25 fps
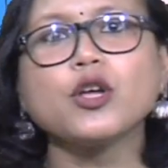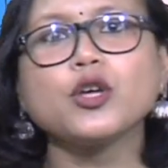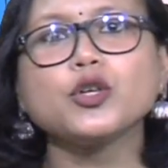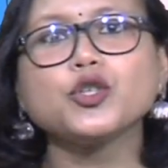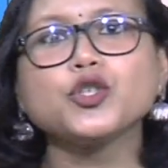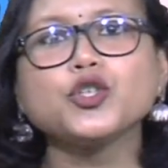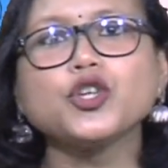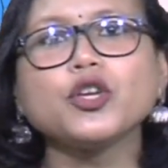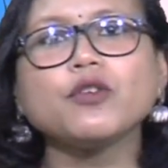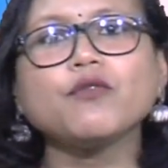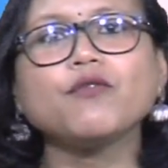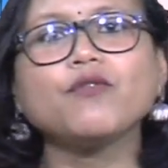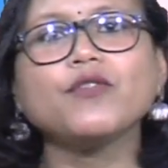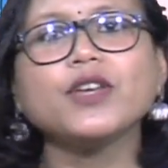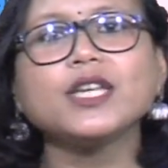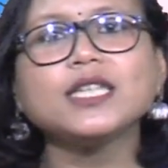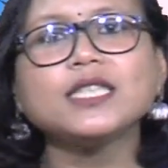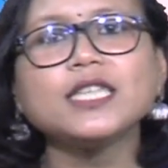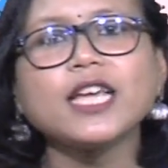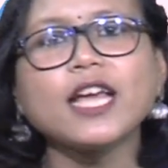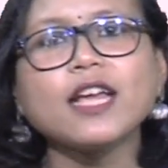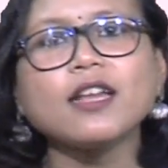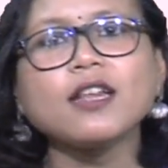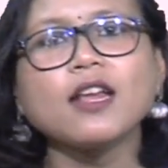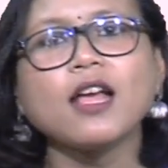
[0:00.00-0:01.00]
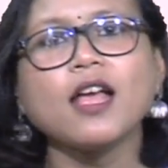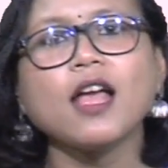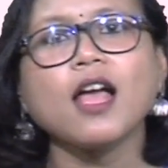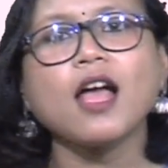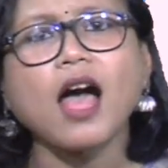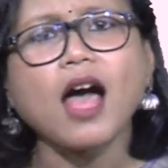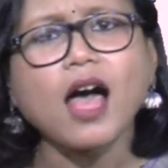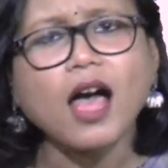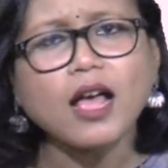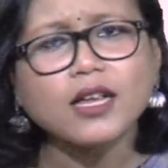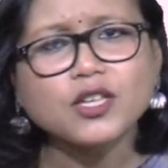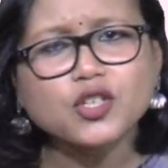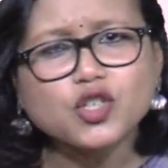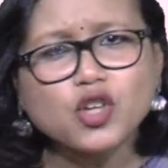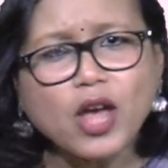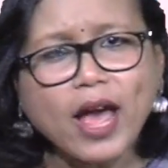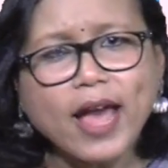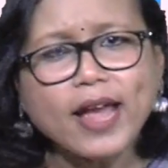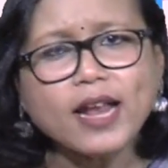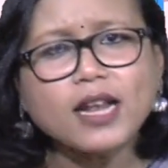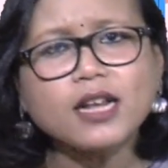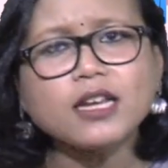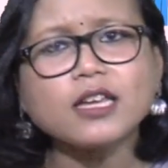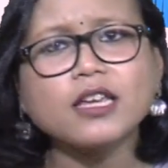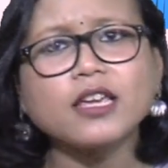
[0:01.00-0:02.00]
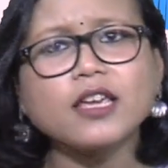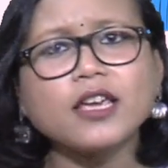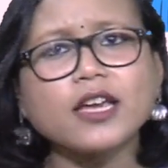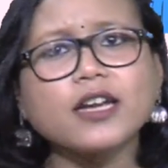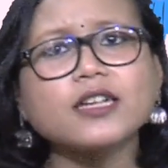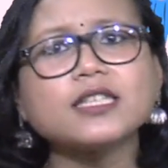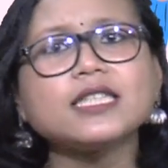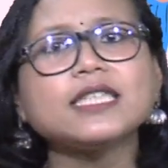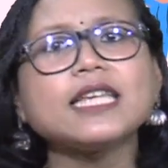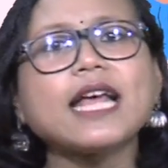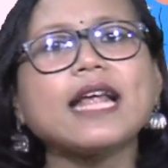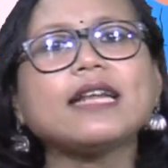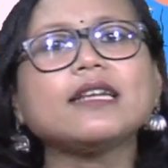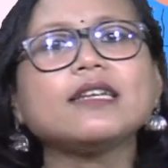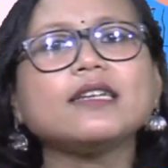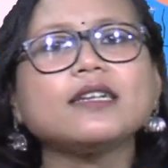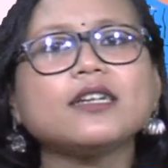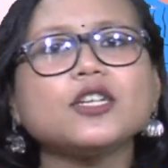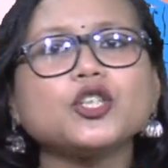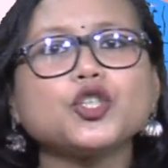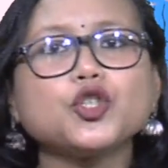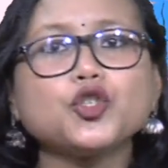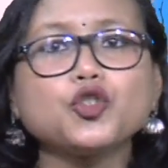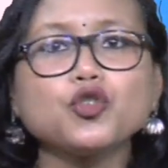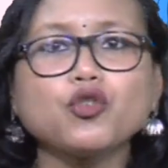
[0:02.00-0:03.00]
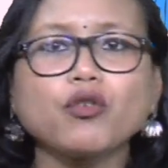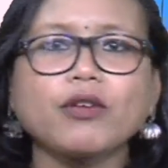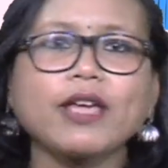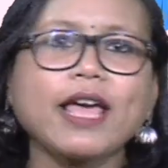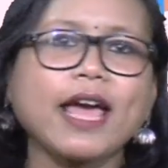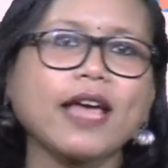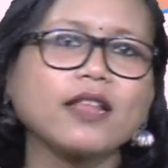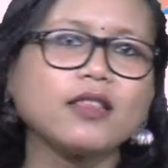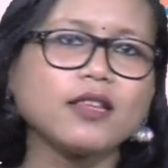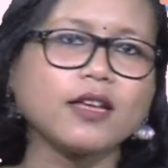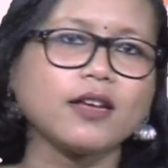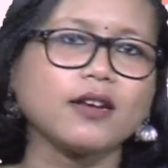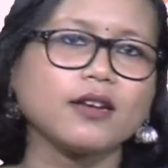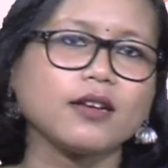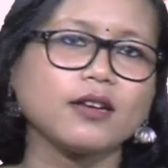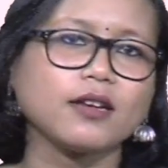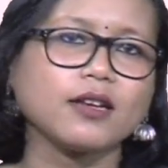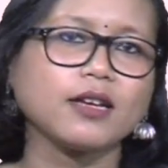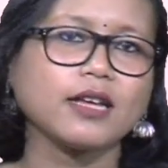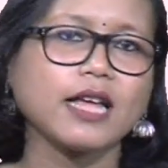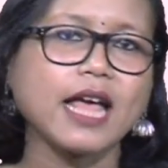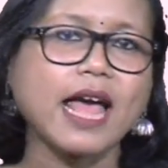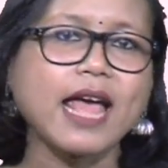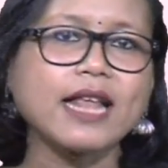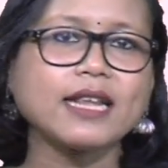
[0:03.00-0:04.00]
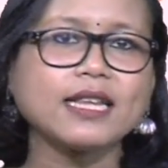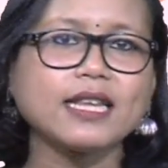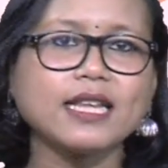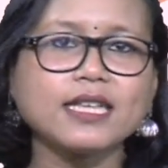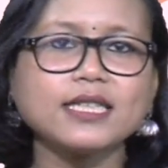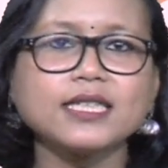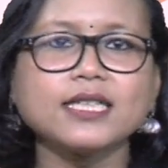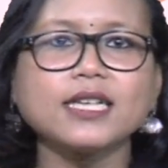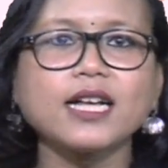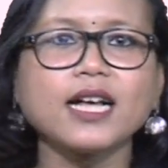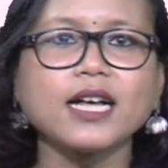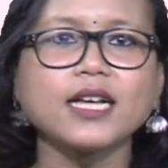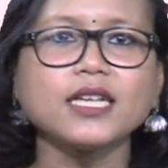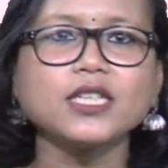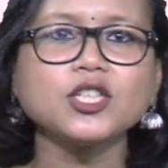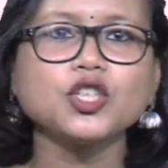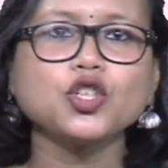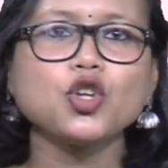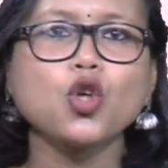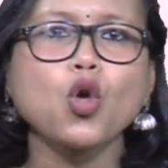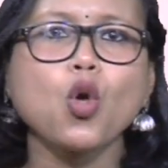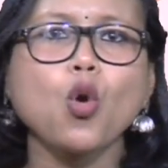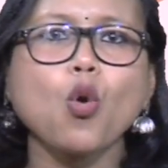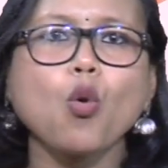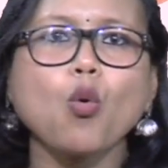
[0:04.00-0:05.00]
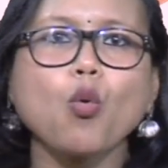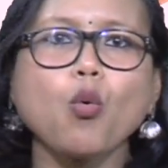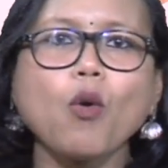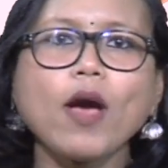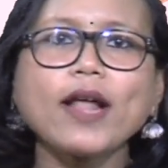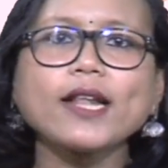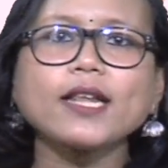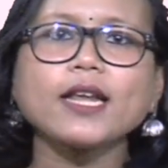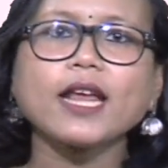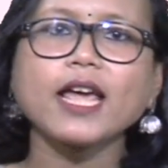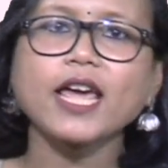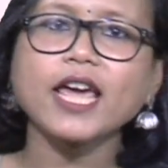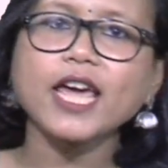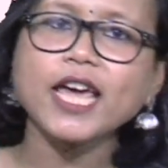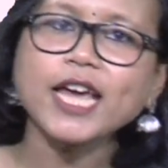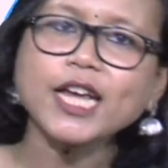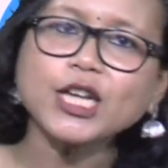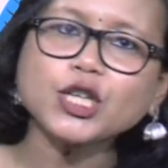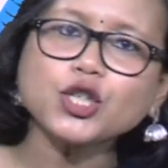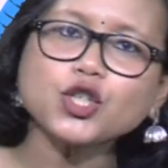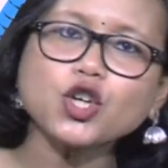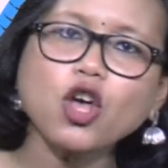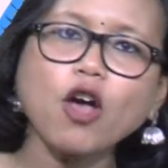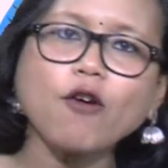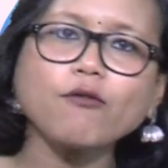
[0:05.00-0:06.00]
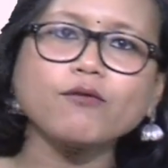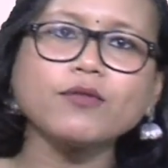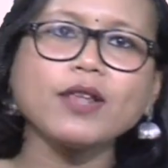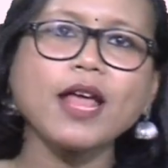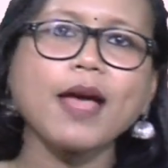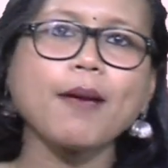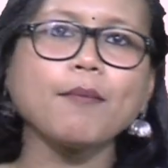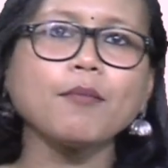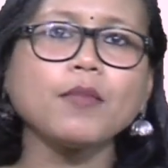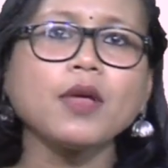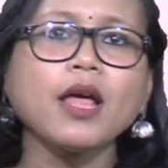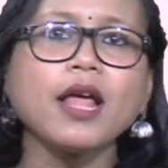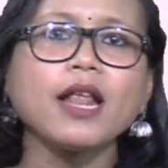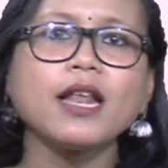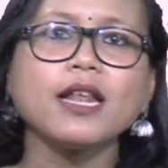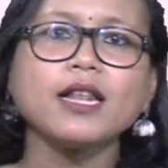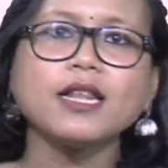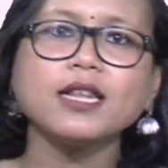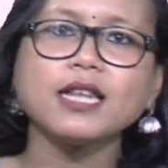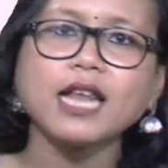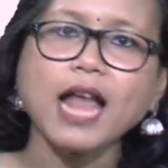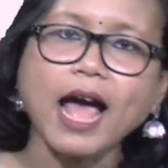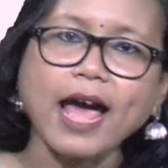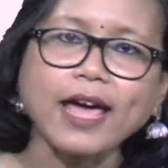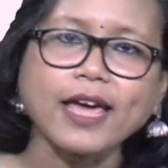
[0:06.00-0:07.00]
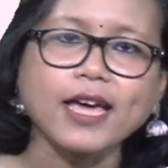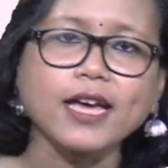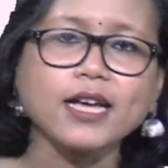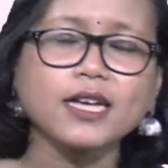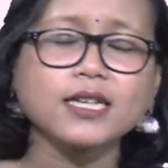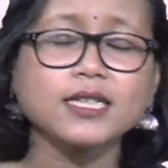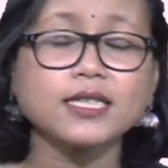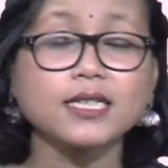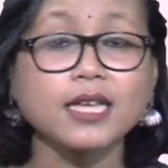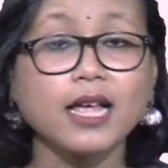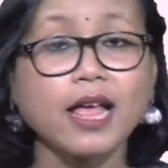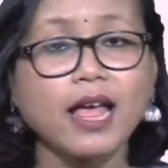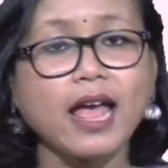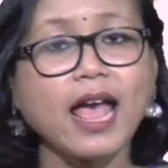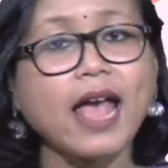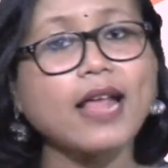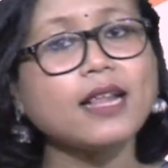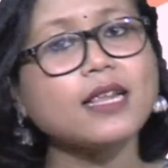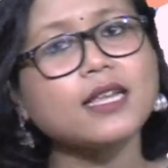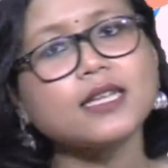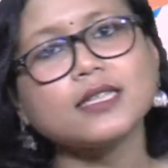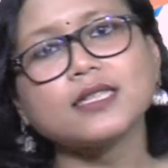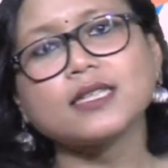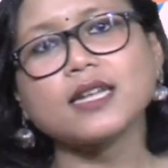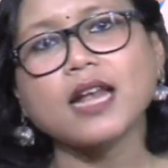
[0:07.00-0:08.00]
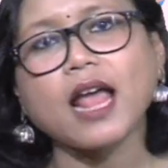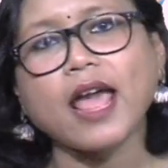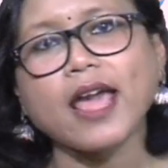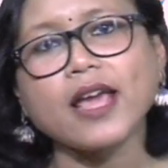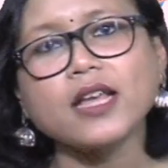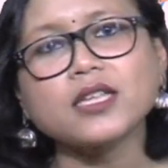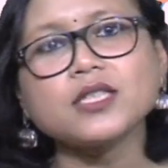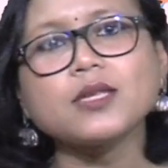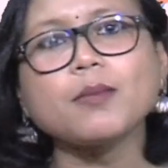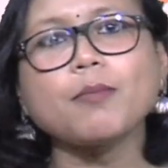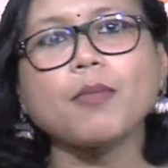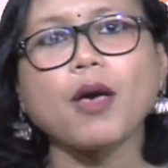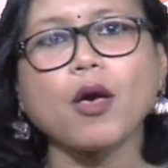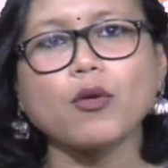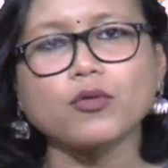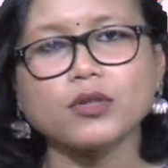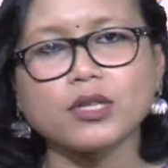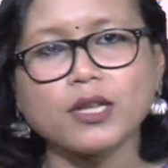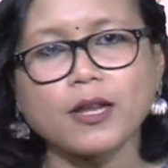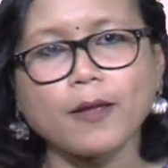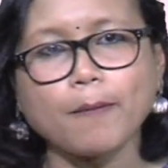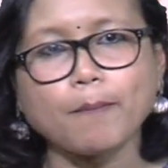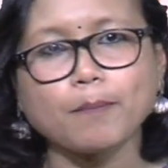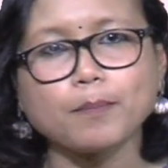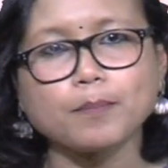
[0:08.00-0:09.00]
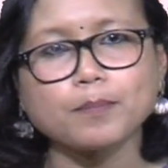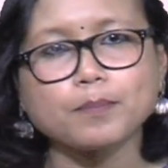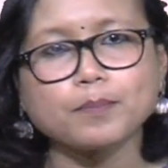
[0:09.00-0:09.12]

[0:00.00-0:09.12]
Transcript: should visit child care centers together and discuss what each of them likes and dislikes about them.